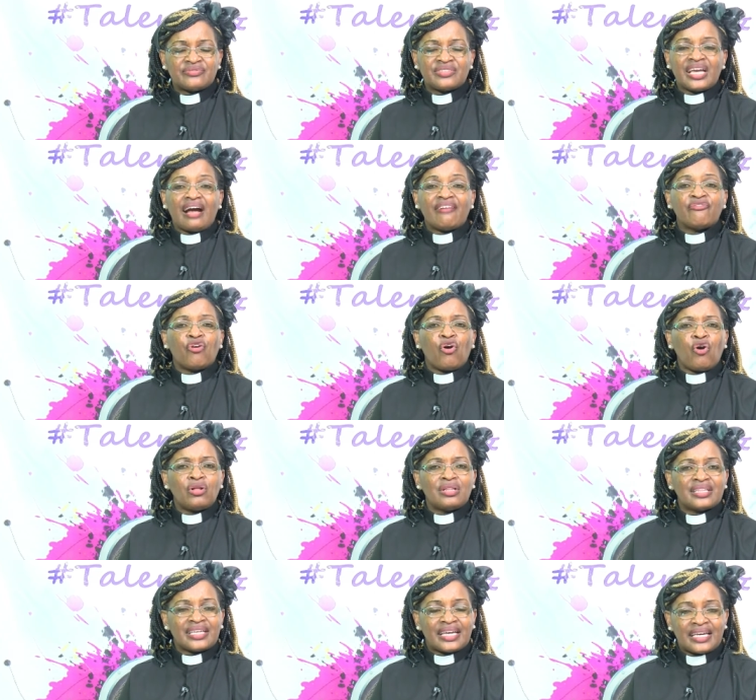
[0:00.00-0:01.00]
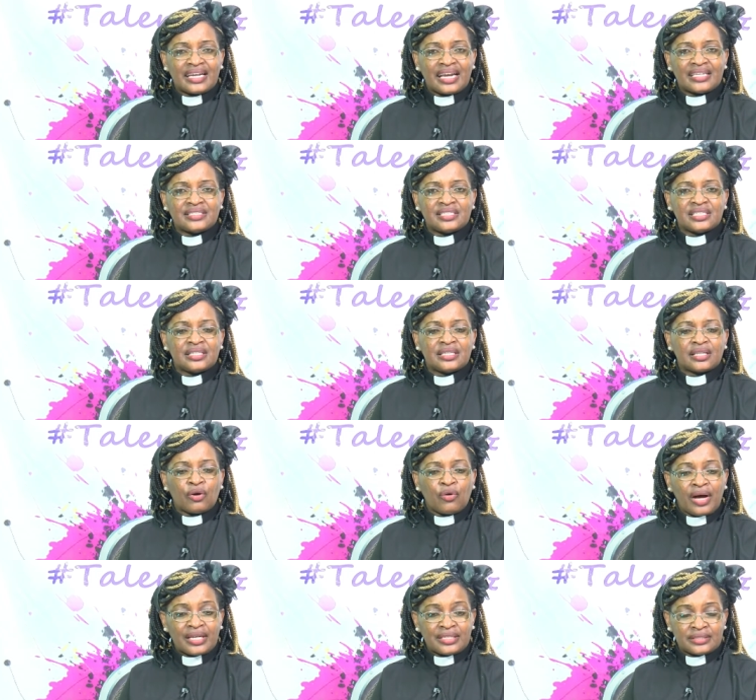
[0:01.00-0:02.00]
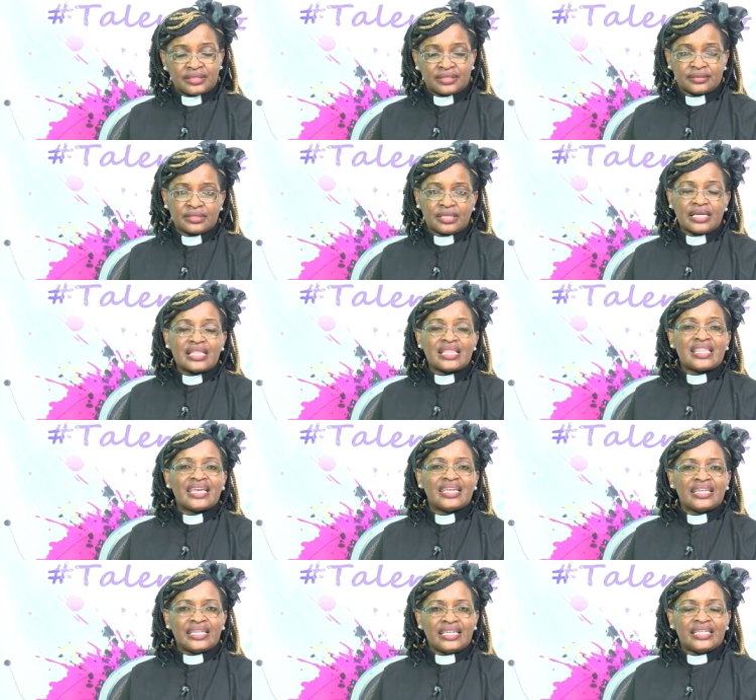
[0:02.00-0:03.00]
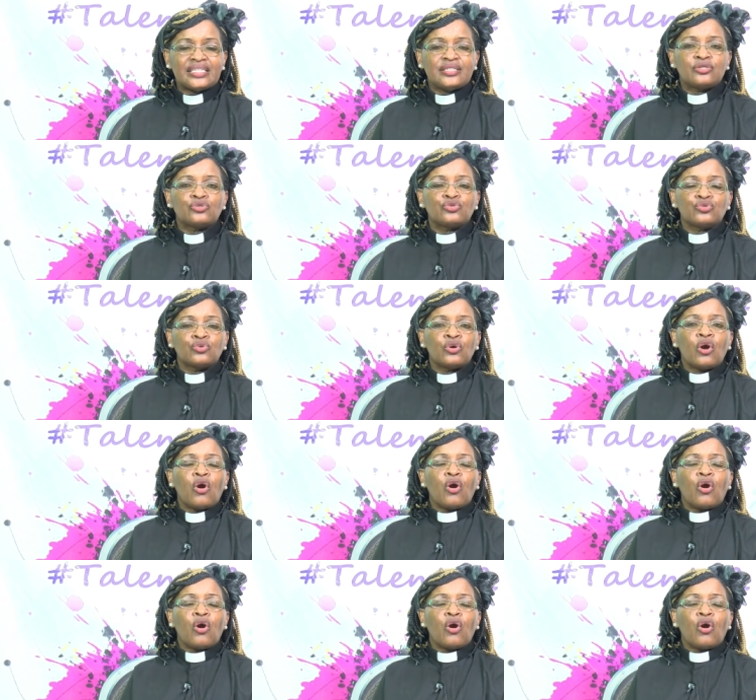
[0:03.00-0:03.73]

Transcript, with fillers: they have all the energy in the world? They need to